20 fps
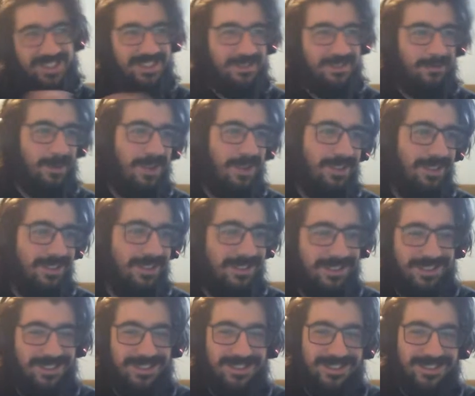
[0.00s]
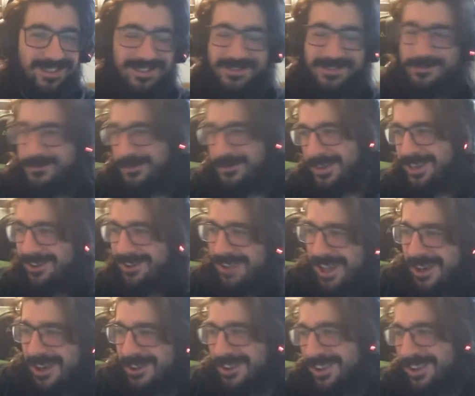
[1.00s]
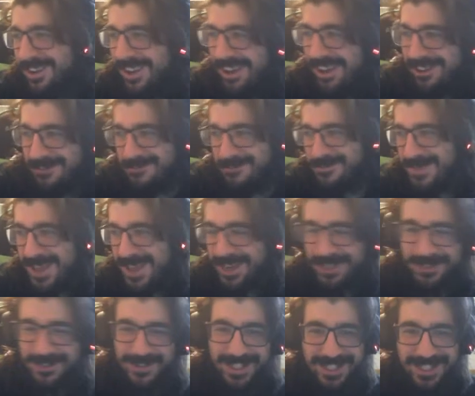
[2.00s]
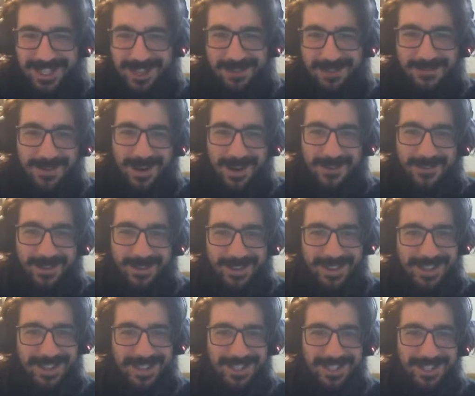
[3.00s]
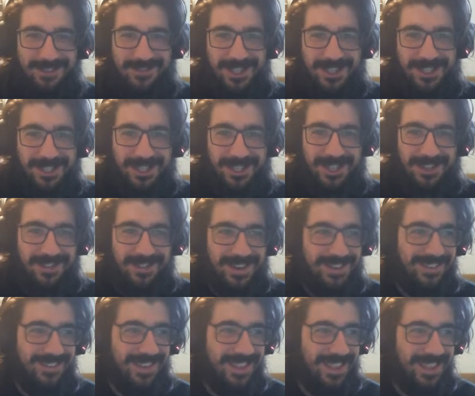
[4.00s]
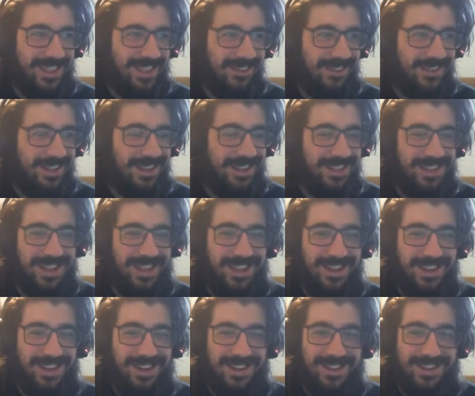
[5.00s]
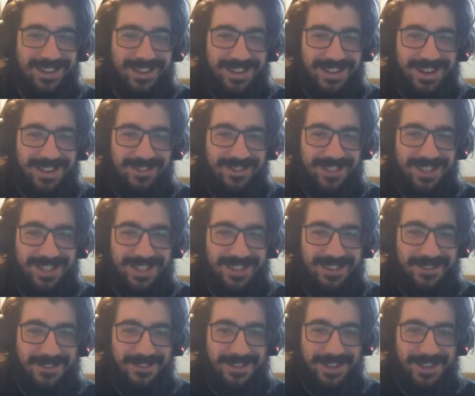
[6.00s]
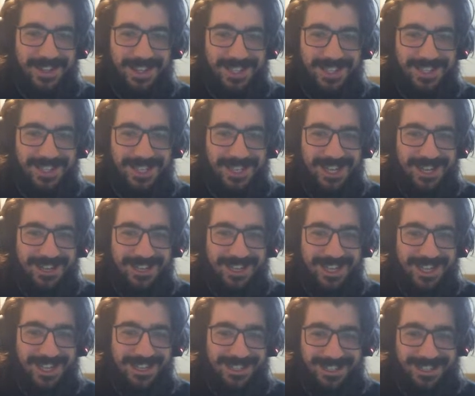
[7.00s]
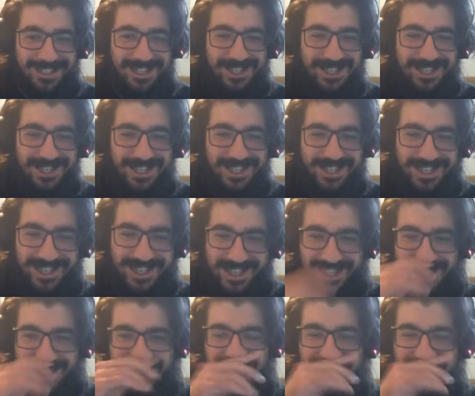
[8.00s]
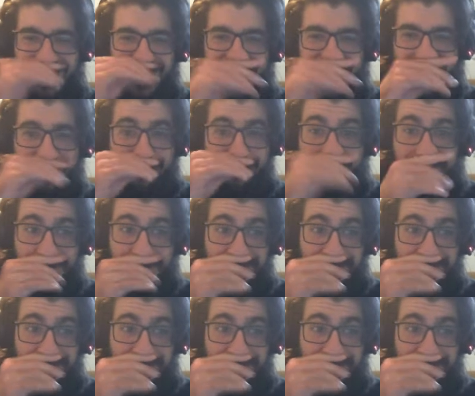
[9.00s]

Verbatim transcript: I'm all figured out on how to manage my time properly and do my job and everything. Well, yeah, no, I'm gonna have to figure that shit out again. So, the um,